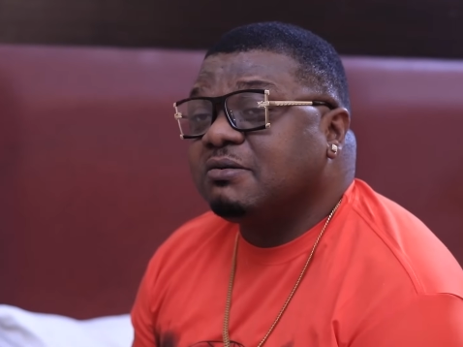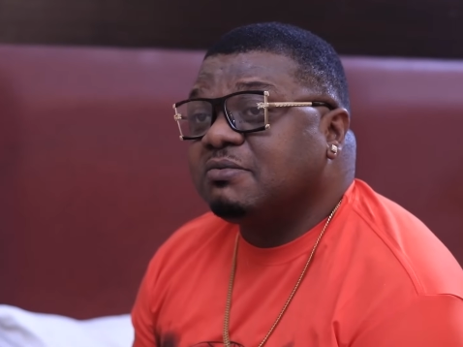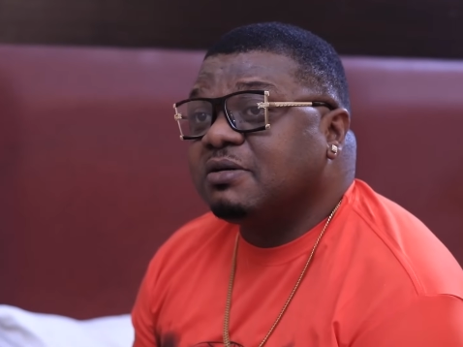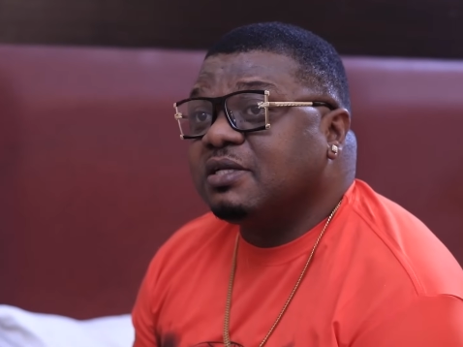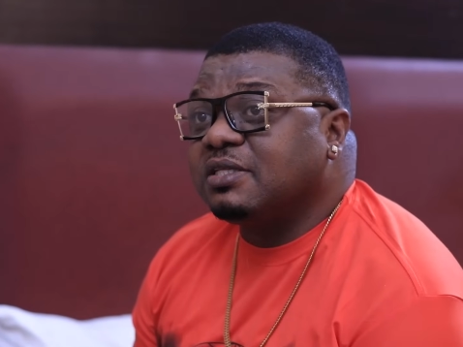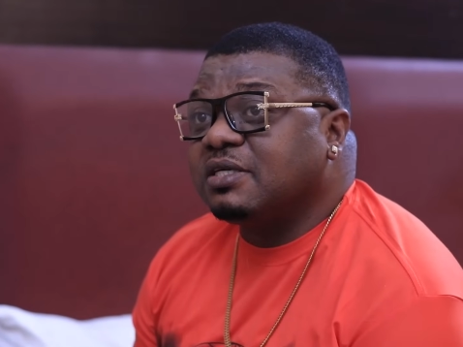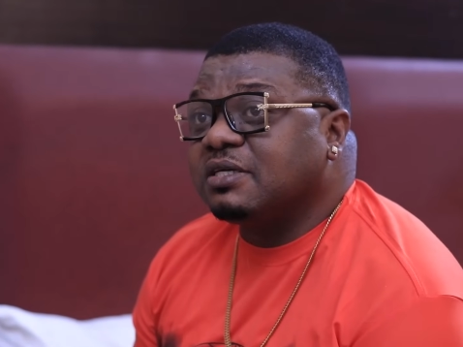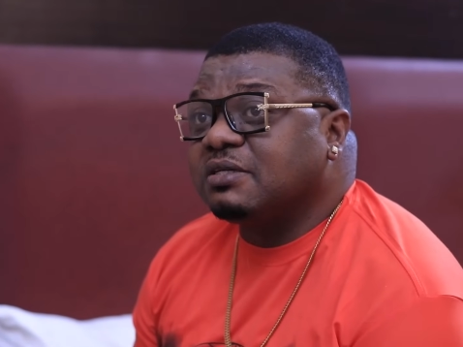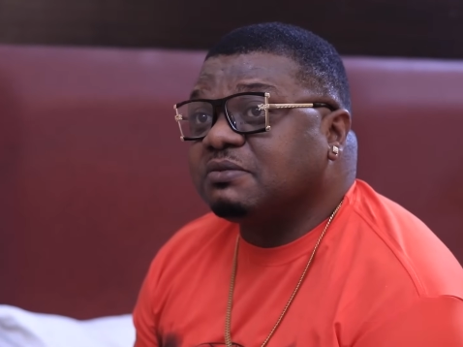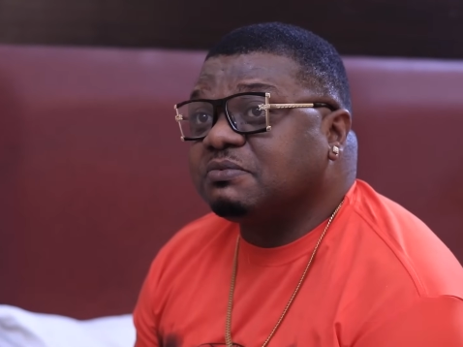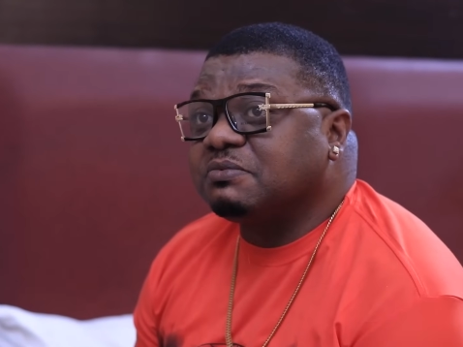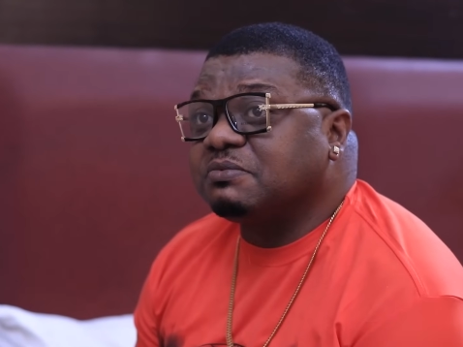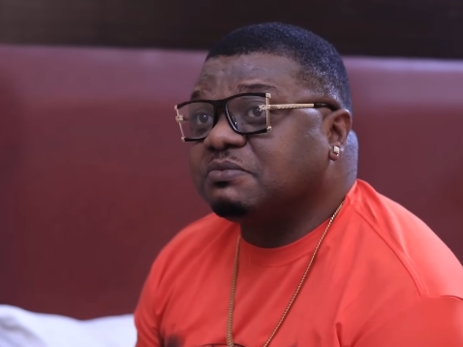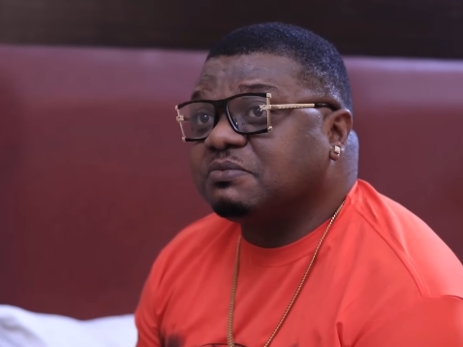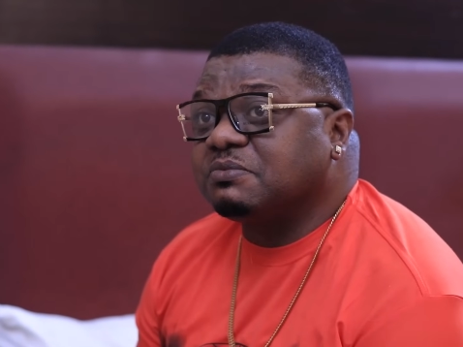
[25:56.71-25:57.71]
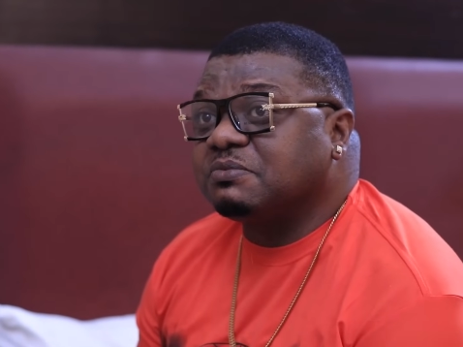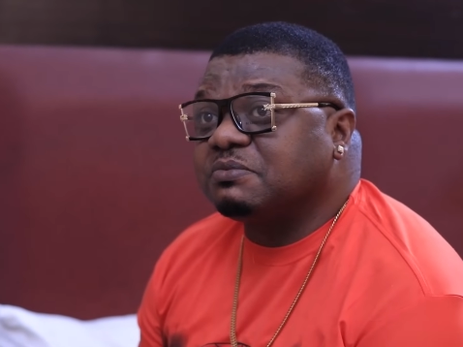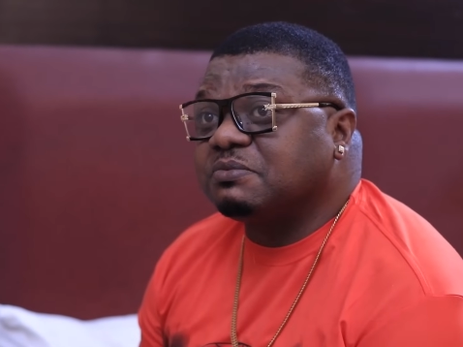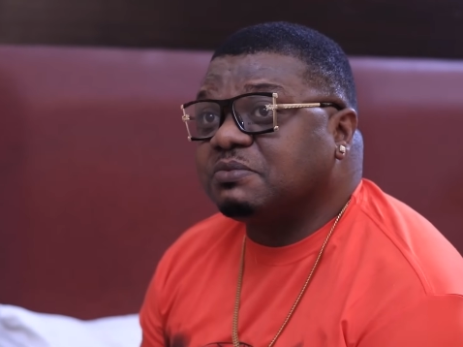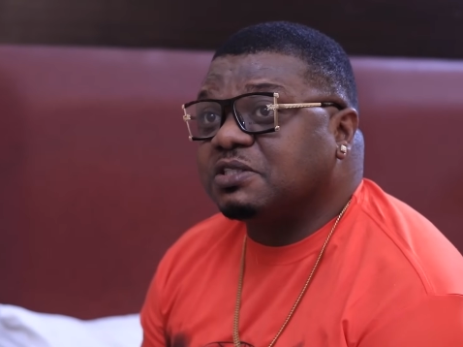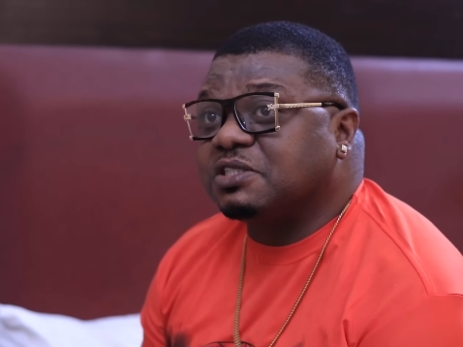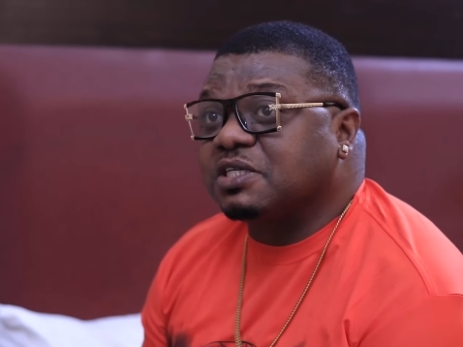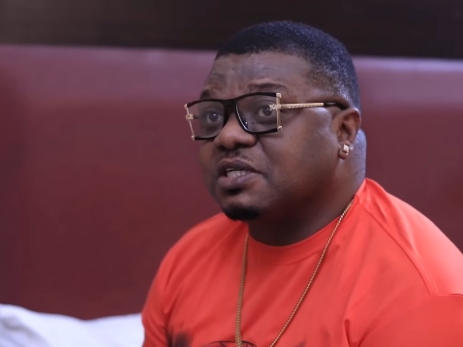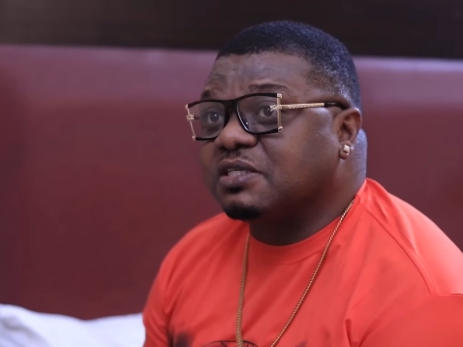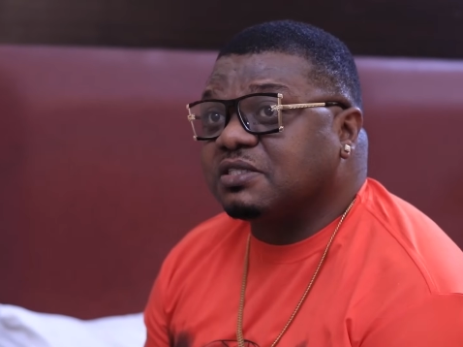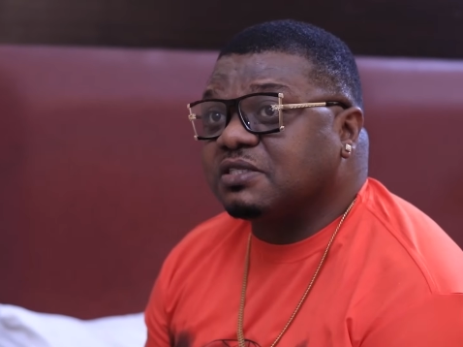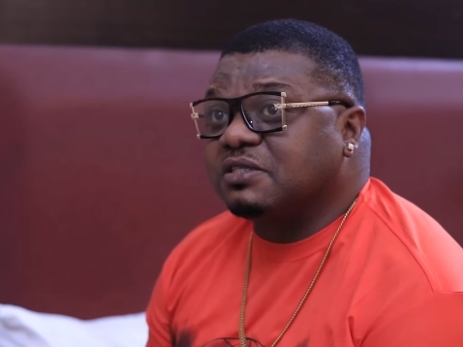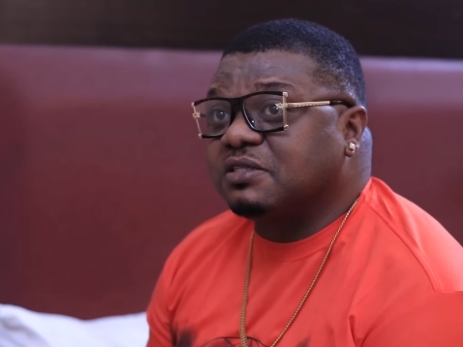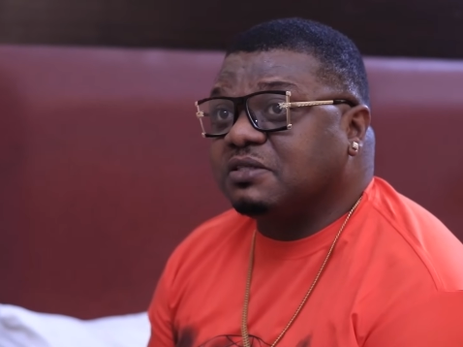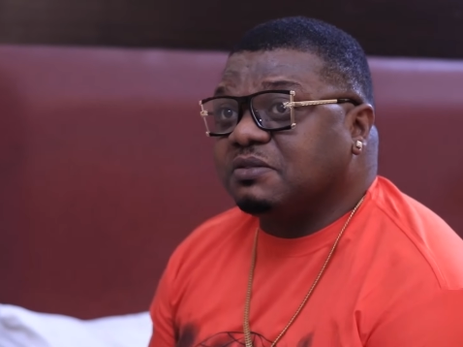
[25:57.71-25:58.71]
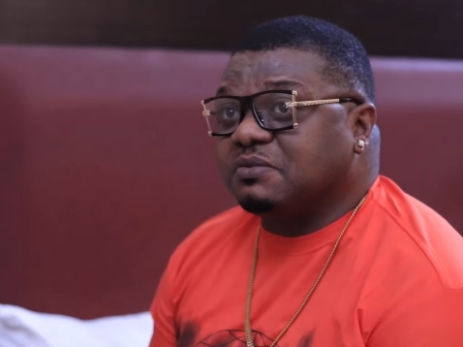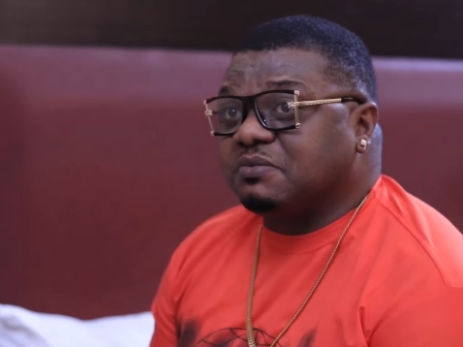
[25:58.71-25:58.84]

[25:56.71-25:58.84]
Well then, we shall see.